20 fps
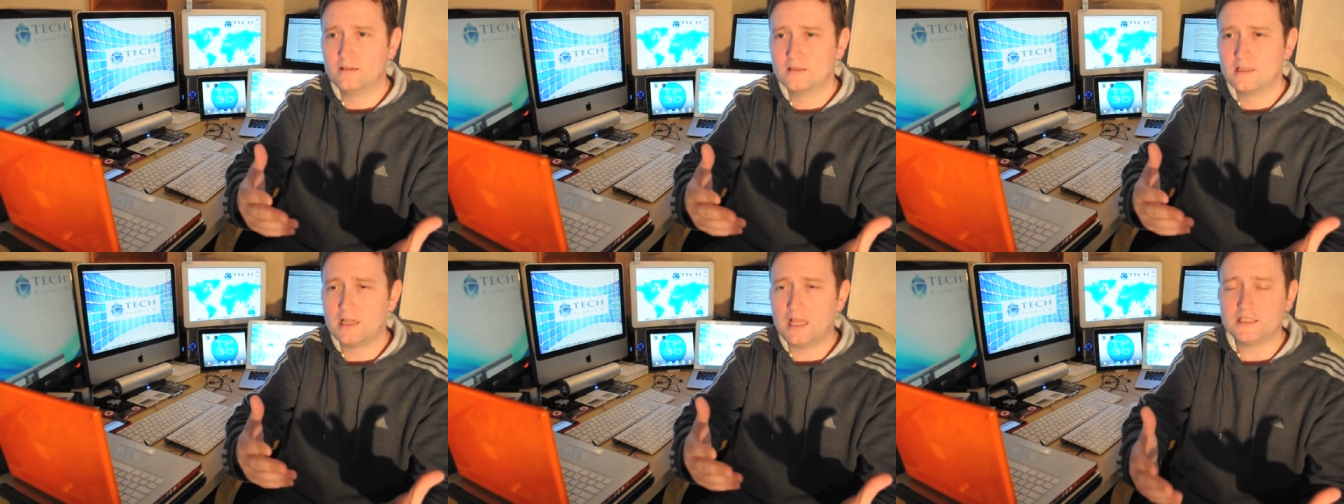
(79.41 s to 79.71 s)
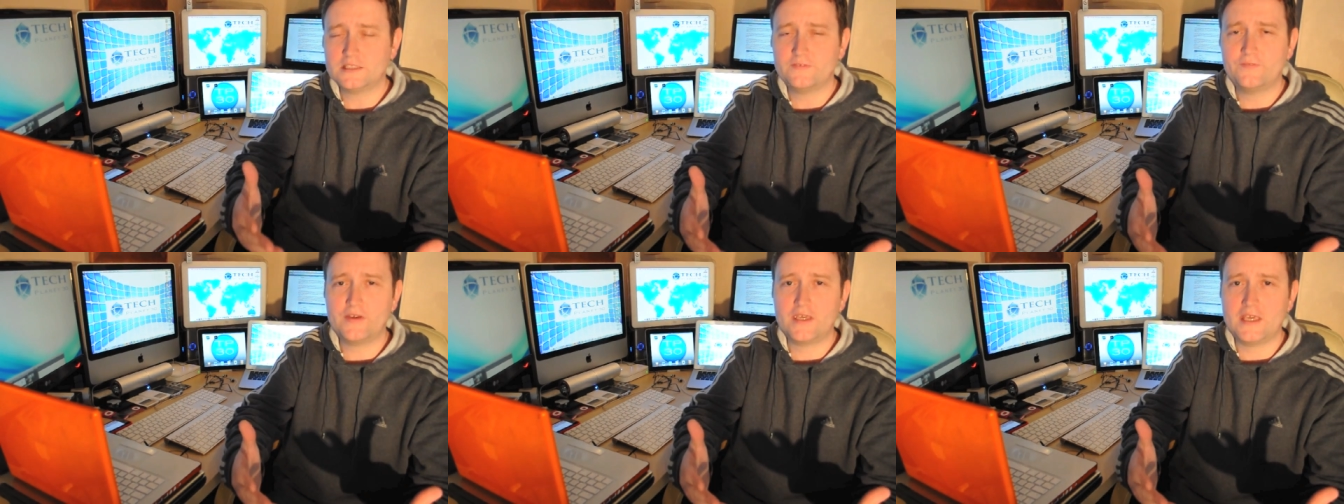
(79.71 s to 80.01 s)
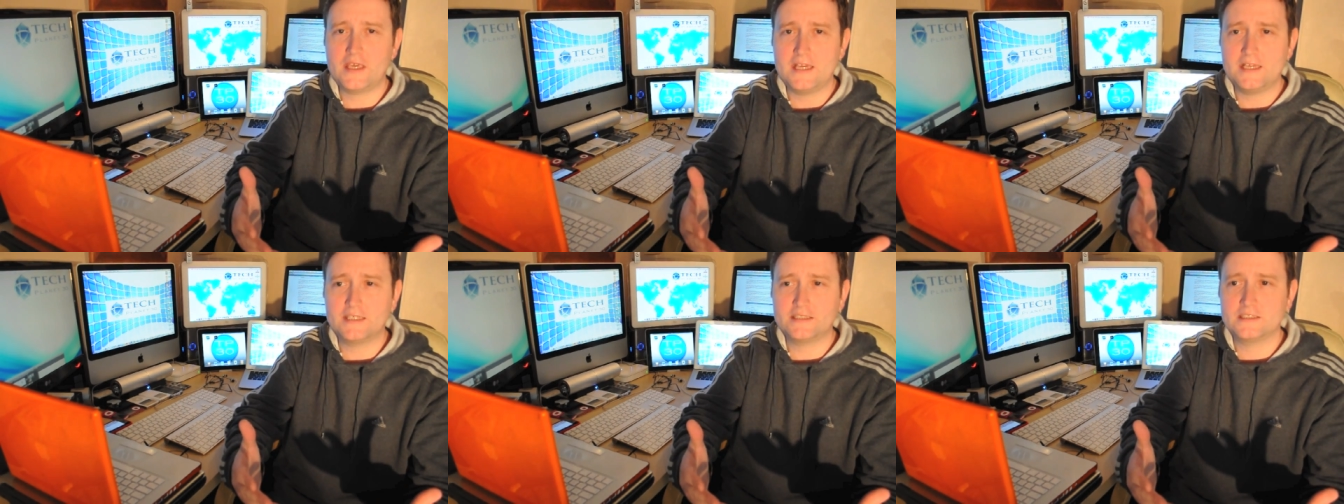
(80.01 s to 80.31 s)

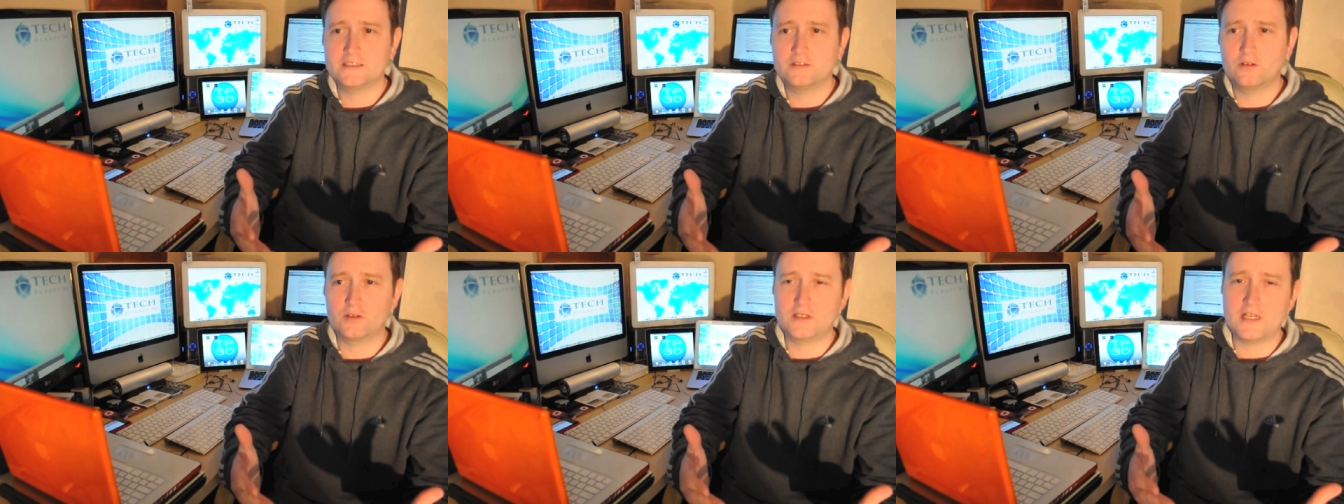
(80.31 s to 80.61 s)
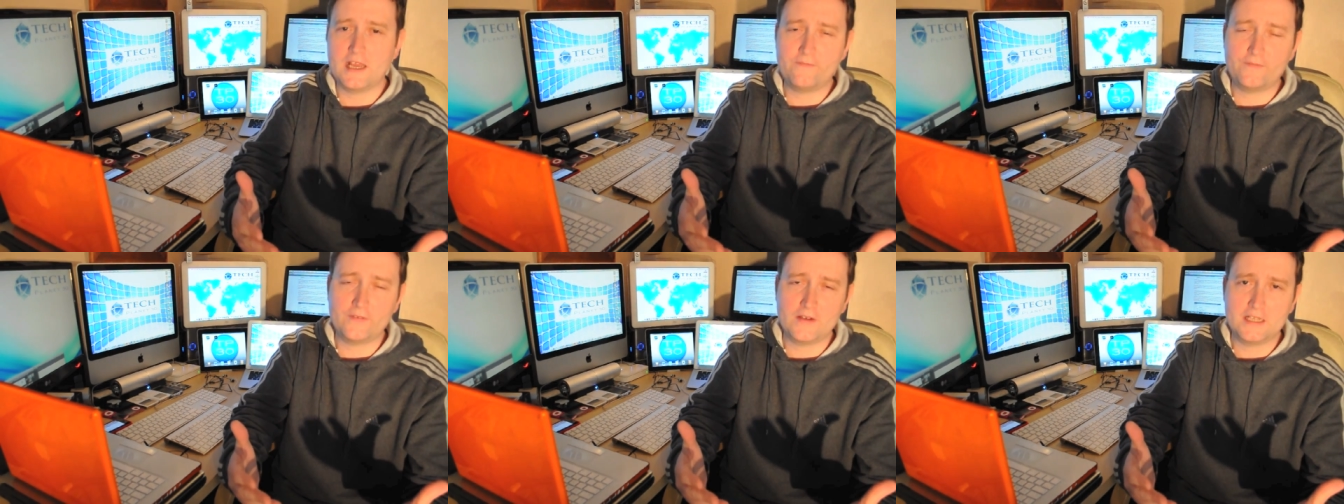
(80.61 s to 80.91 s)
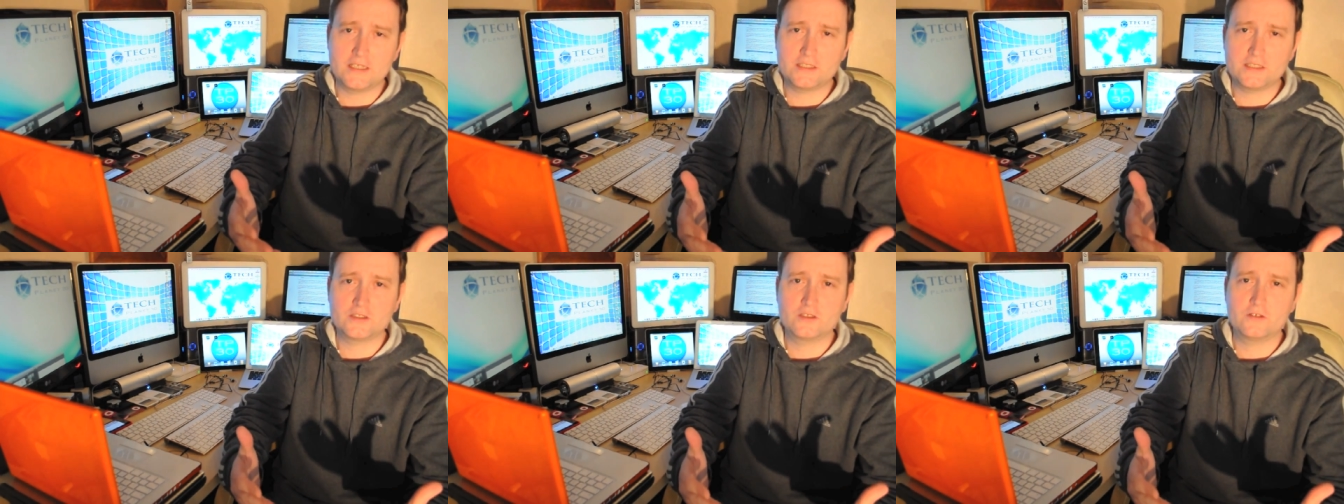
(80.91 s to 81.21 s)
classification or
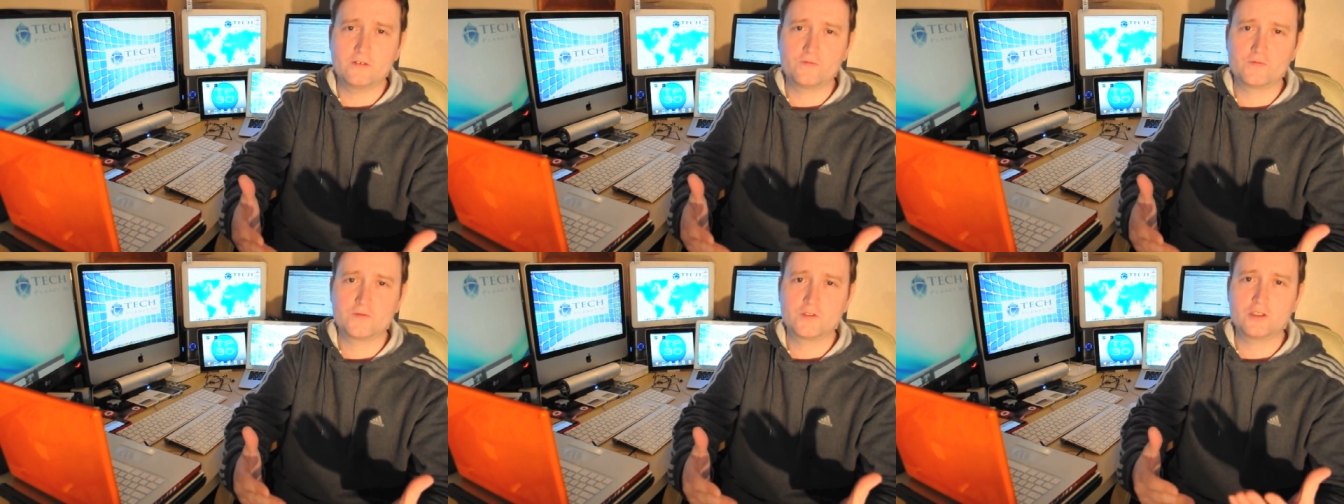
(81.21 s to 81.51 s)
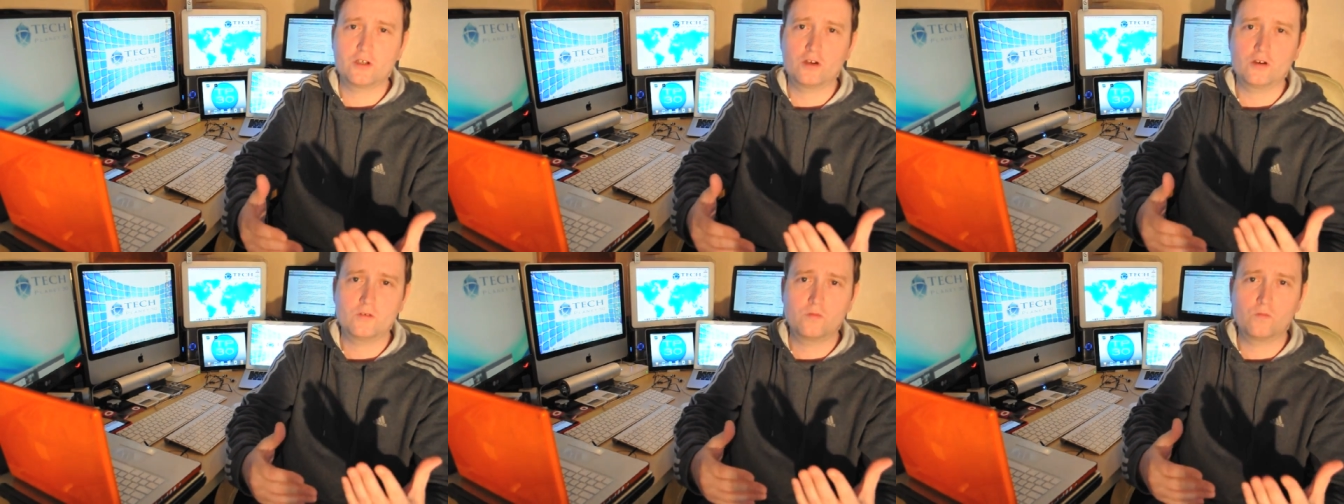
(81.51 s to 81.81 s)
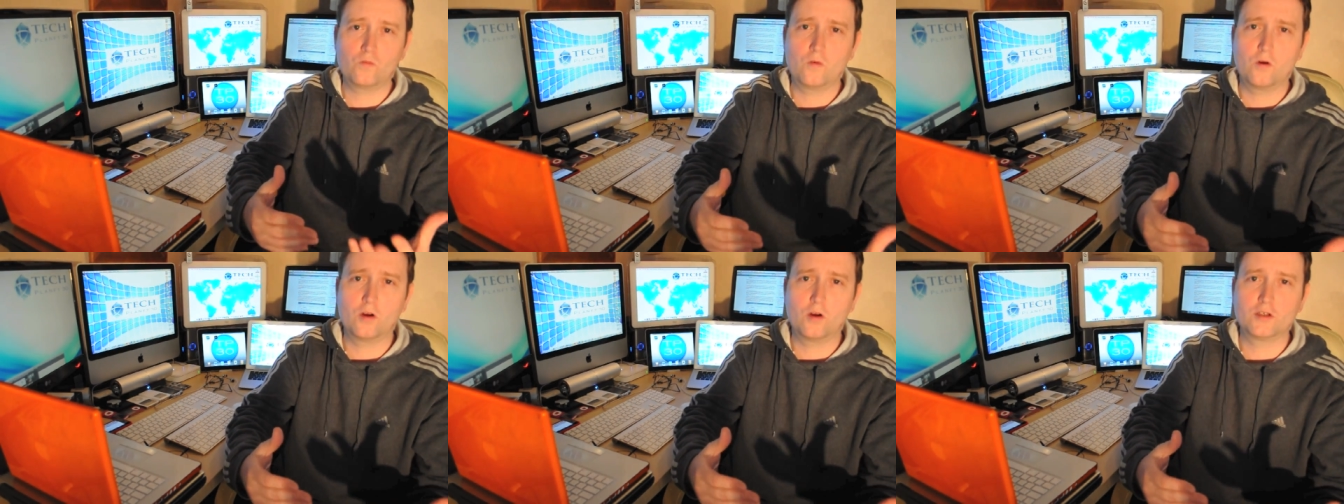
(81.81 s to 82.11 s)
definition of
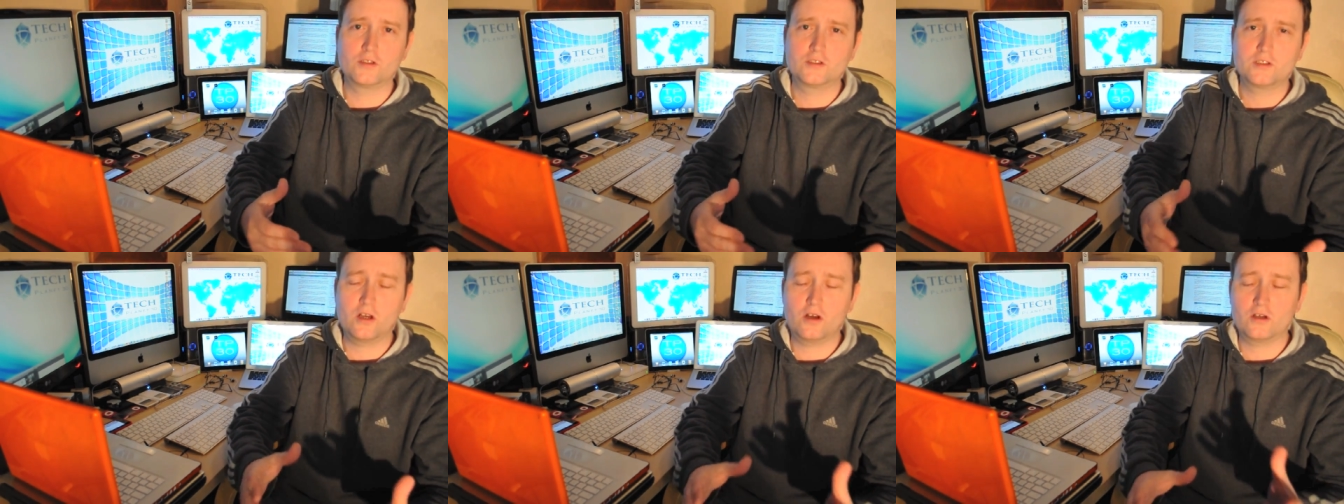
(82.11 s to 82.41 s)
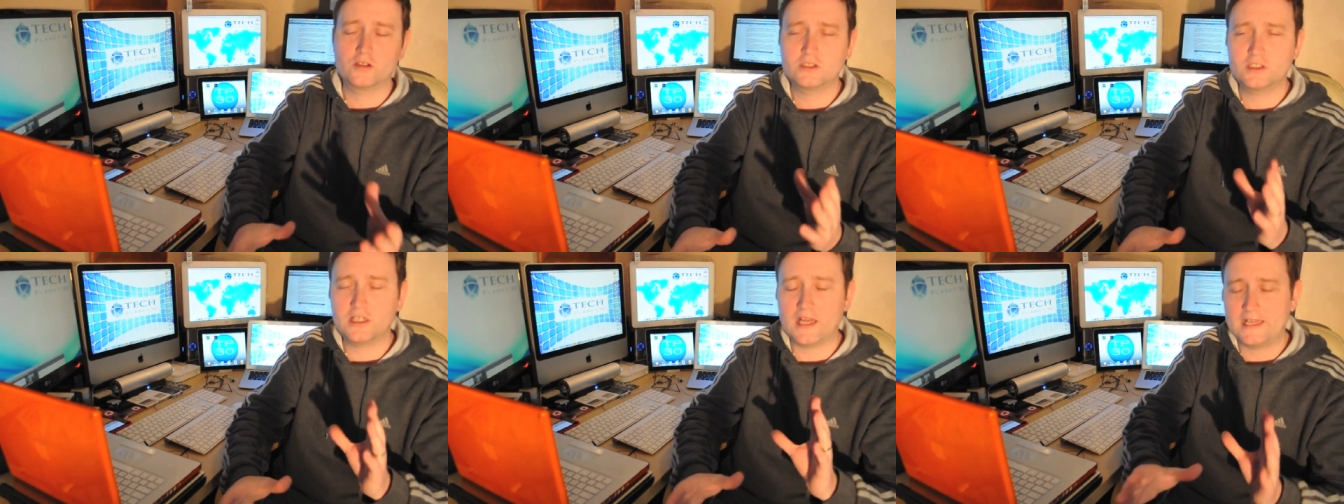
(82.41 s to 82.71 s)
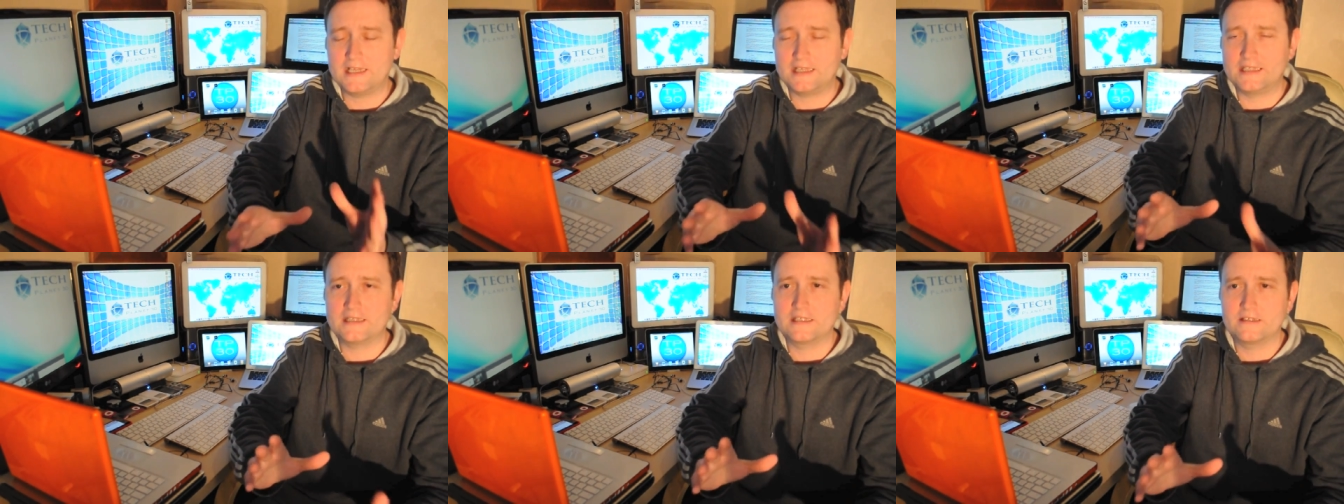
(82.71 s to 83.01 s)
certain words are
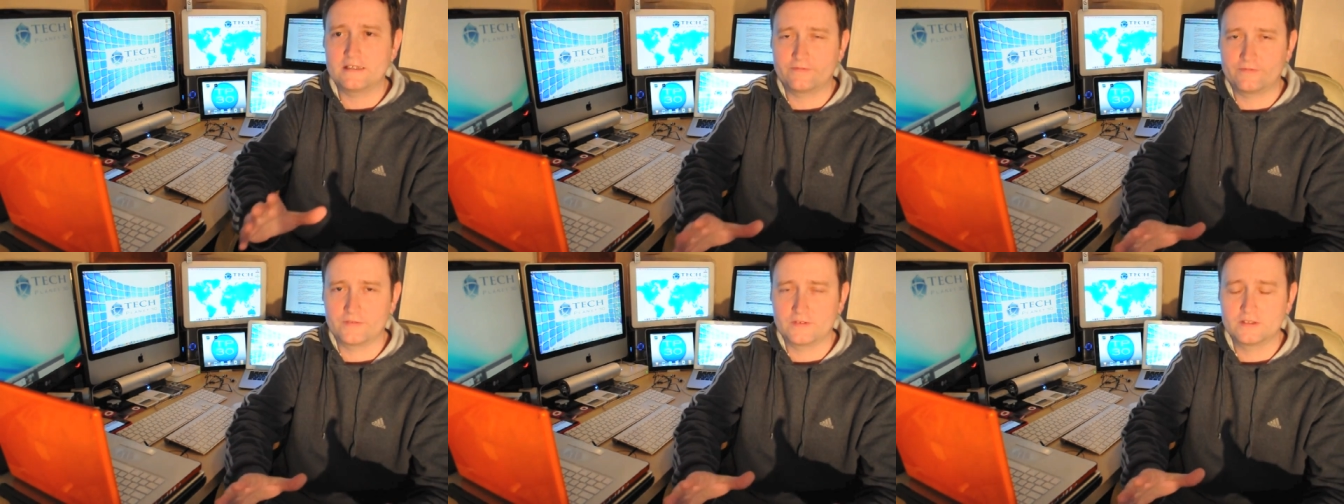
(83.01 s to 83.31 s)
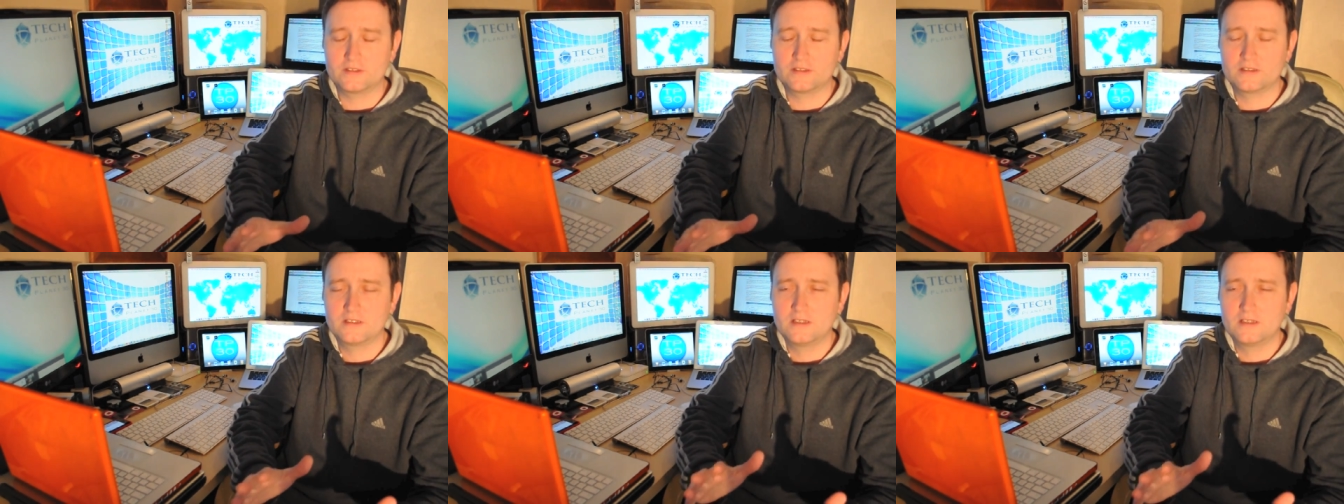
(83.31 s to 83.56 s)
slightly different.